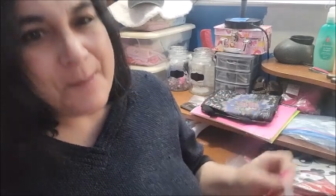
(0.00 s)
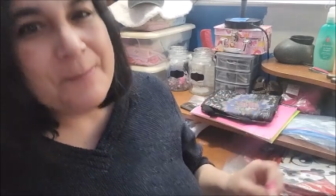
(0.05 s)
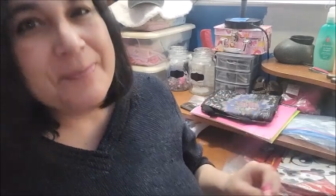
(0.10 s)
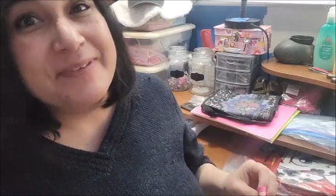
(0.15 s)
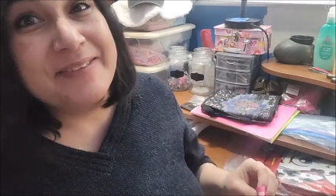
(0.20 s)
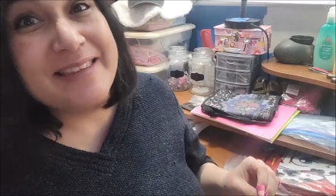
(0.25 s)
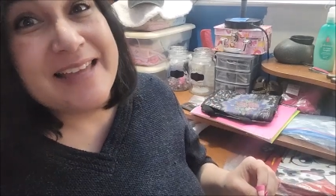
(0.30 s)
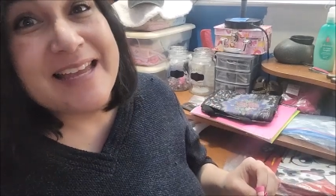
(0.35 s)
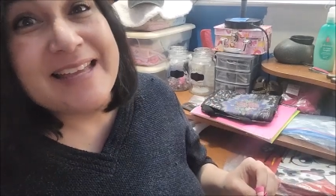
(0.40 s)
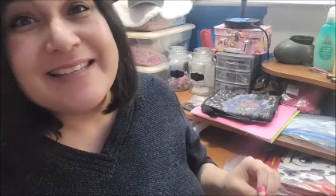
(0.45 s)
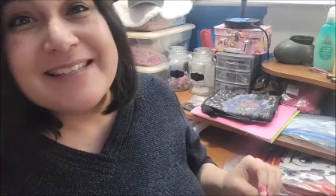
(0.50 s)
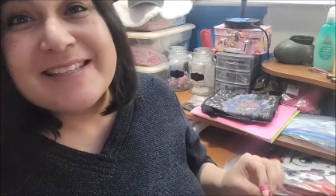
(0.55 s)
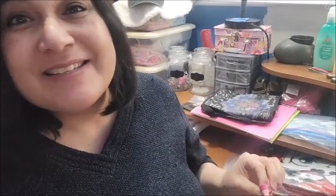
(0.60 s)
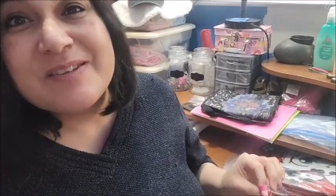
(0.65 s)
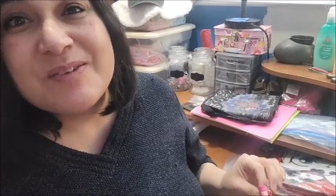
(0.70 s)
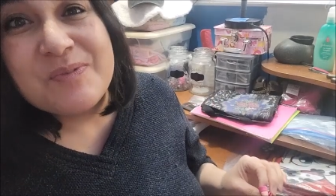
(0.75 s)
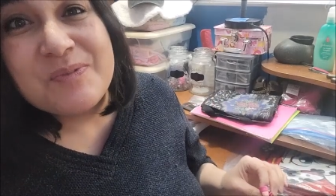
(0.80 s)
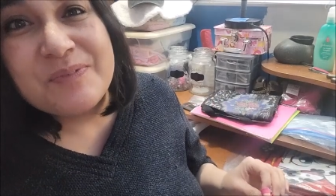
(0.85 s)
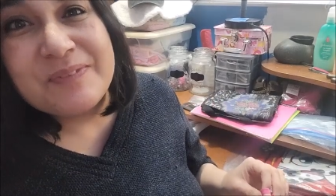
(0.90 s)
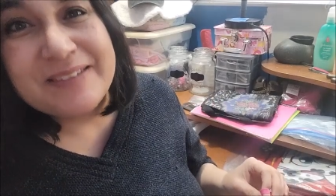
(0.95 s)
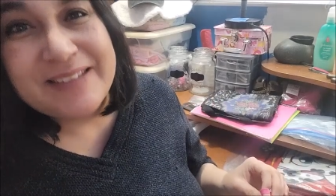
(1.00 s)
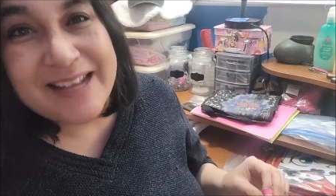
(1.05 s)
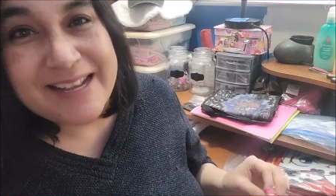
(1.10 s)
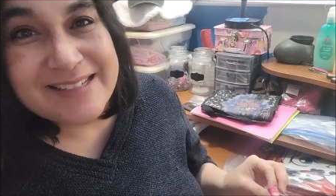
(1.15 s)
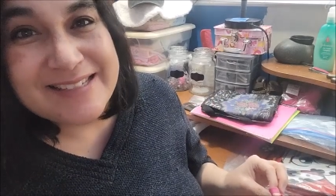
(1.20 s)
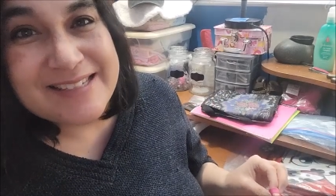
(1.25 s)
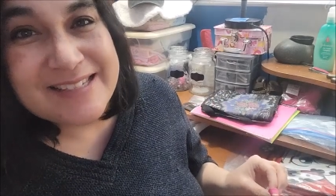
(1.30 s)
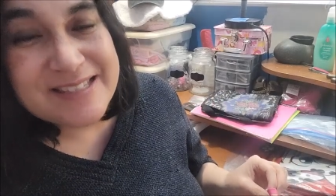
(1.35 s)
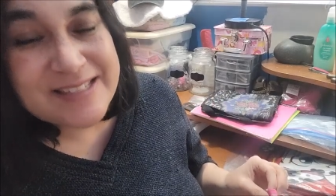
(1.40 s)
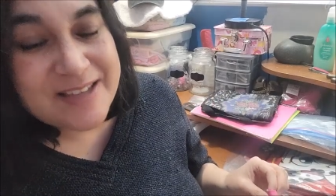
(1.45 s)
But then when
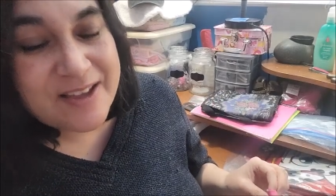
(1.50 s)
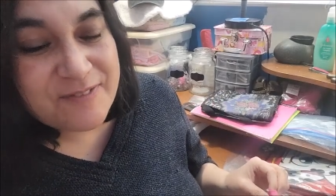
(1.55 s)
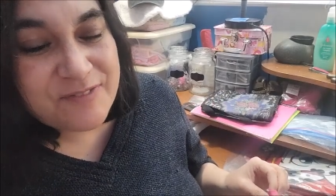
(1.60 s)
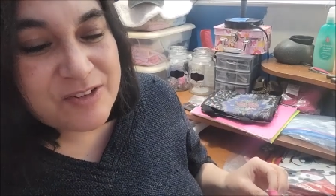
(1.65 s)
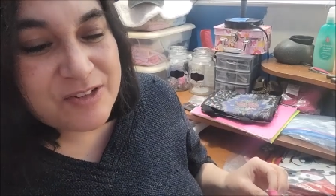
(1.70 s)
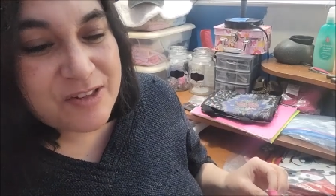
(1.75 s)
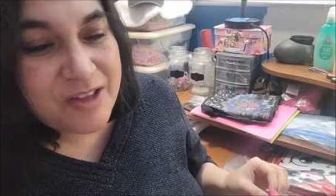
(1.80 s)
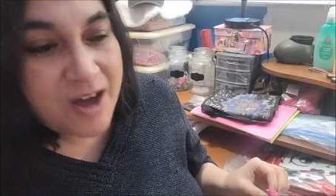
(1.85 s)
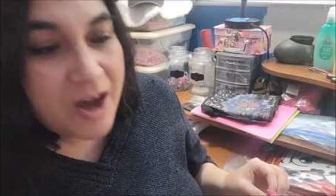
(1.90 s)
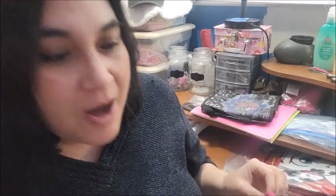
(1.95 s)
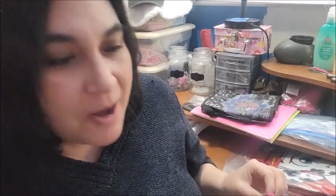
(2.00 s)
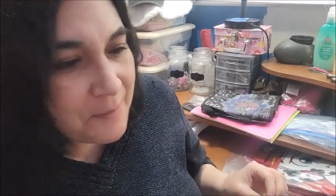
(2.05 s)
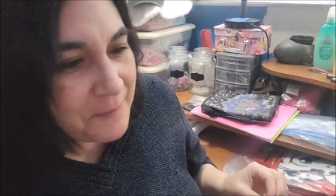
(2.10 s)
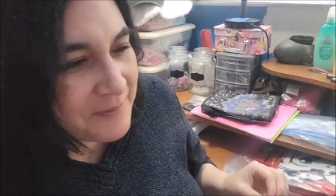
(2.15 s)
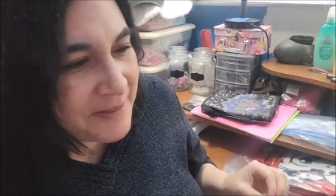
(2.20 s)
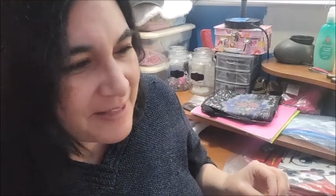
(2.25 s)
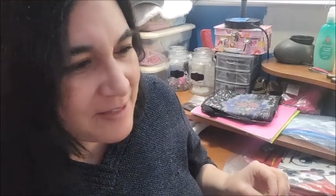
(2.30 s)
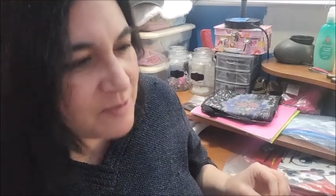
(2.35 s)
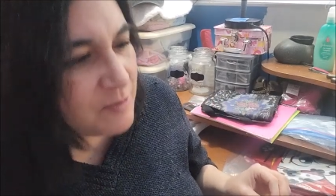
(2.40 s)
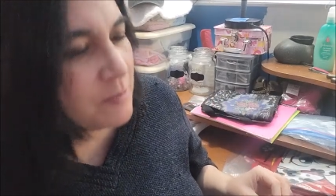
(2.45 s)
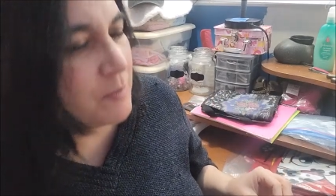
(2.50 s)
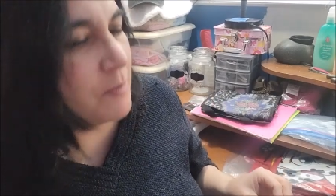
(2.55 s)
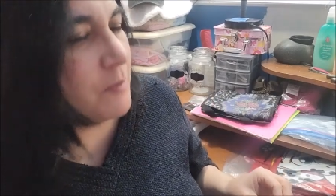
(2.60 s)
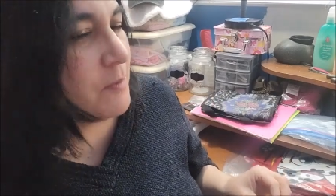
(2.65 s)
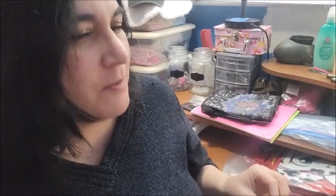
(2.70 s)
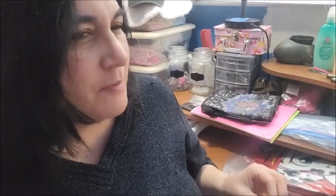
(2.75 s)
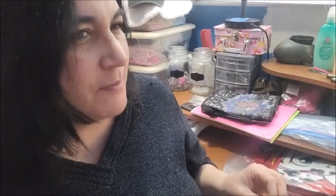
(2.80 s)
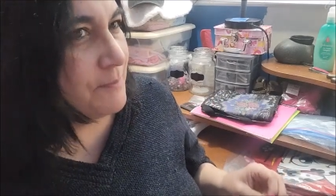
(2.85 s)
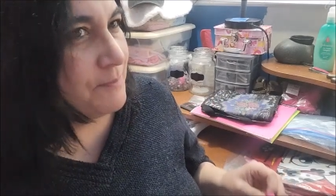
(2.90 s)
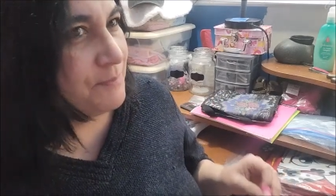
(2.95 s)
I discovered the hobby,
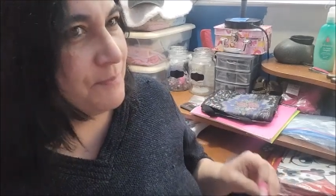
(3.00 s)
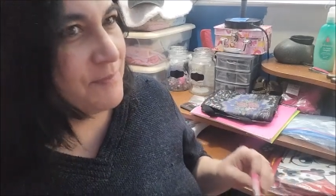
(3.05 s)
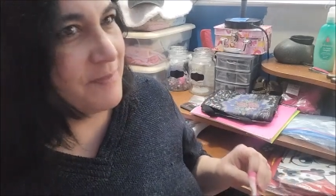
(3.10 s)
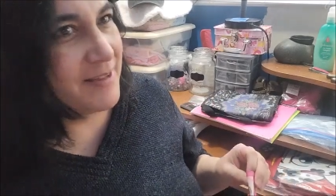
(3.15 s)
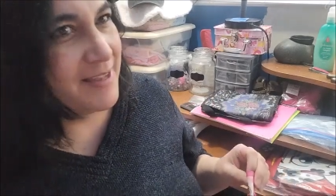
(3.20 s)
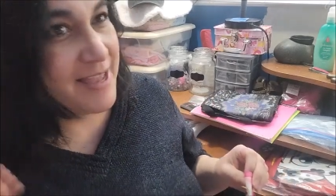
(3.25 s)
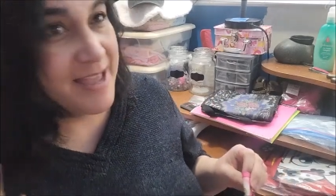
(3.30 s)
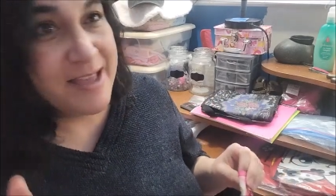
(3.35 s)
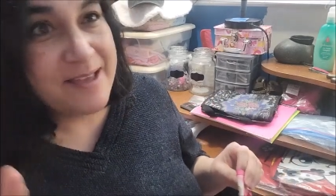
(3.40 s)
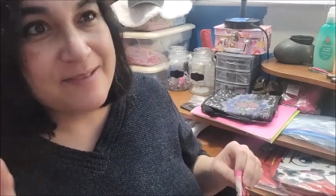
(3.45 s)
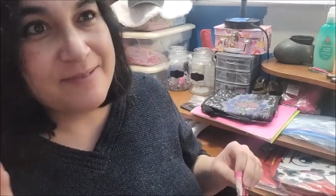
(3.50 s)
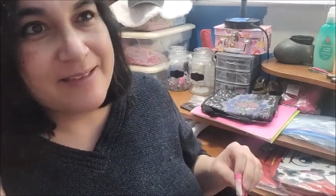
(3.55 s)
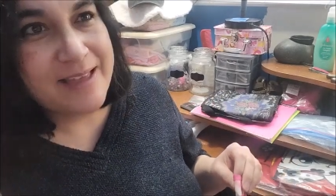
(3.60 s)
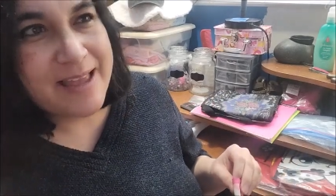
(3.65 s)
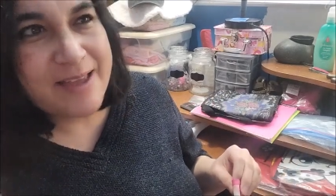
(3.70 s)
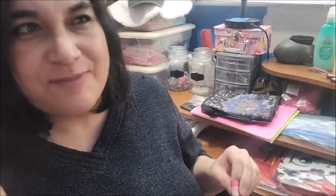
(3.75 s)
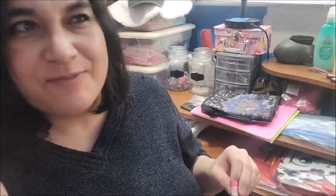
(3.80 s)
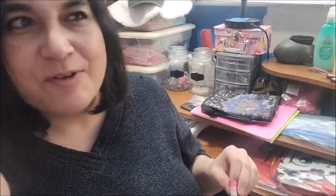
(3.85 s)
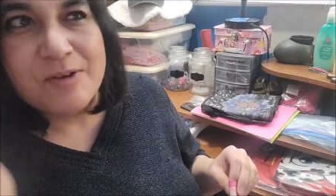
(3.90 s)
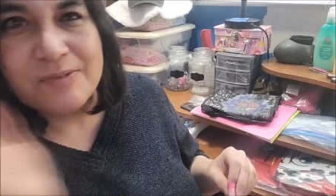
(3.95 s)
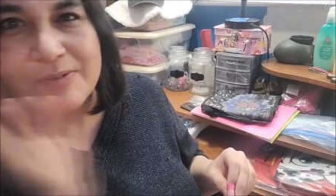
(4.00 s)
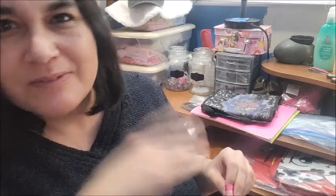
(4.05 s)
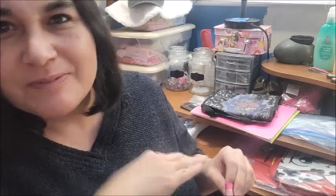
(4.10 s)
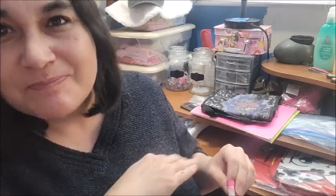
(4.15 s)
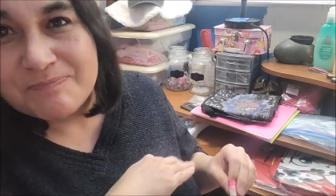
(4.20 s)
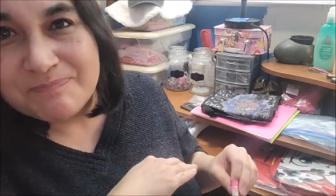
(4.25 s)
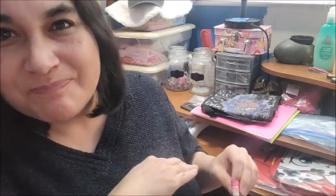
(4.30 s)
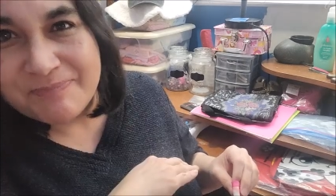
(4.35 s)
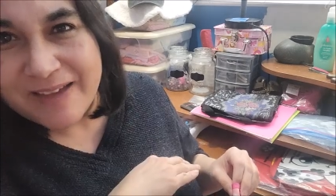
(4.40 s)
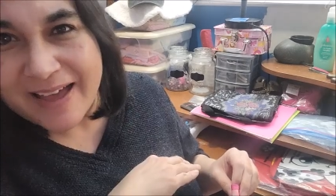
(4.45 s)
Kate Avon,
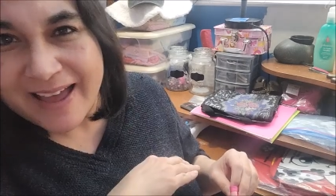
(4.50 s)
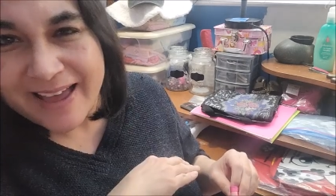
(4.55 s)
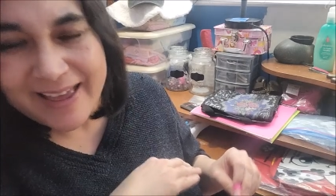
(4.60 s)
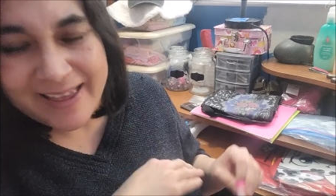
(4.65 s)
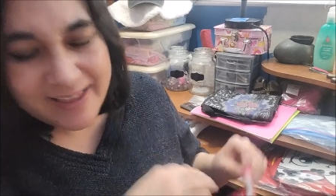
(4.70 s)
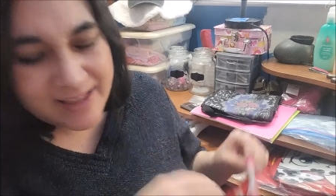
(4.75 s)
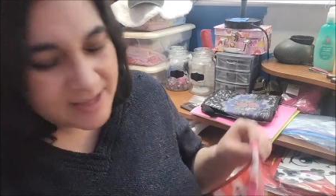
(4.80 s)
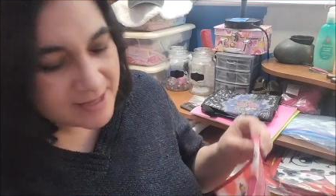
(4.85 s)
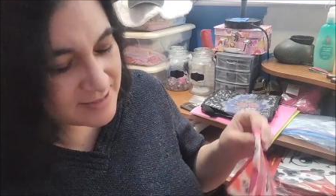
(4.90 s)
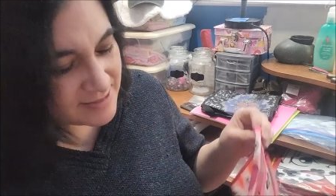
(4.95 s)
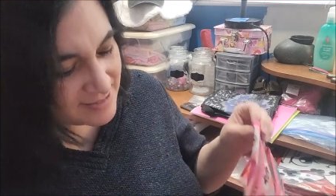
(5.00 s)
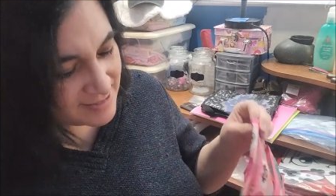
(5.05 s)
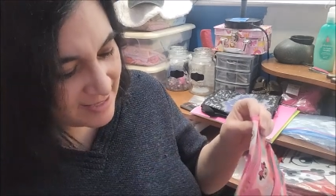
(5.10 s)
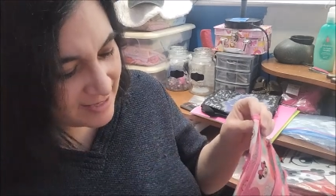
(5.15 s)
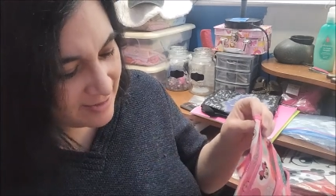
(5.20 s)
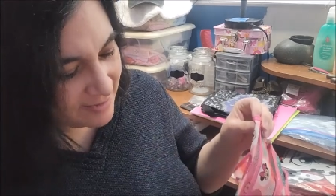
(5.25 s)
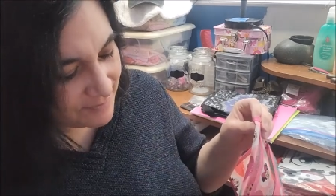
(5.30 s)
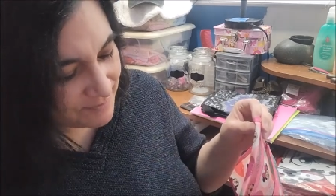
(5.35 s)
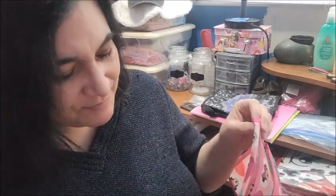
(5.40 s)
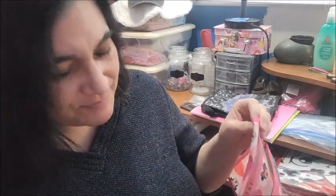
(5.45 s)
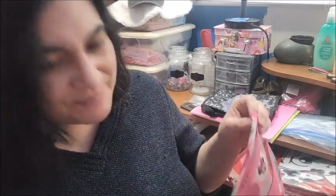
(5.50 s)
bye, see ya.